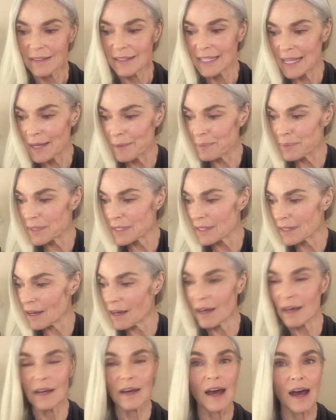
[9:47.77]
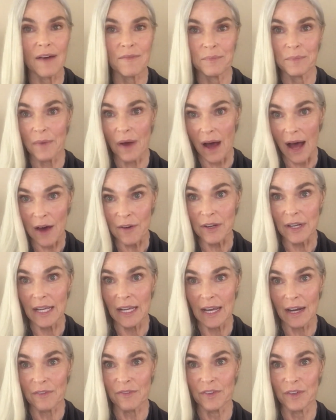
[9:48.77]
tips how to
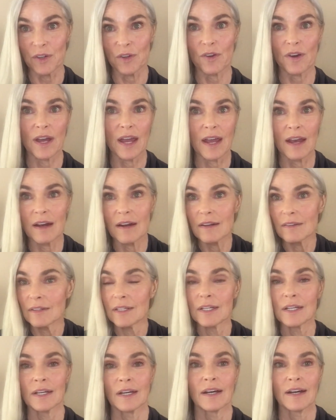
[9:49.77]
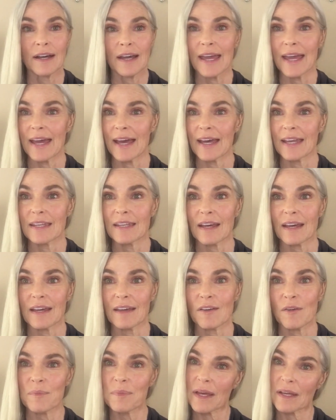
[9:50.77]
care for your gray hair. And
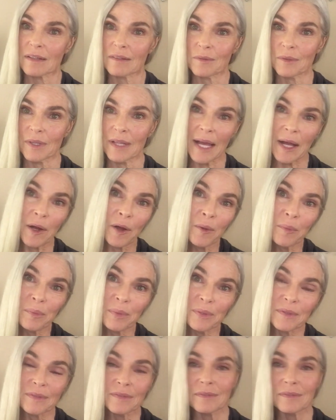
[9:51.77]
I hope that will help.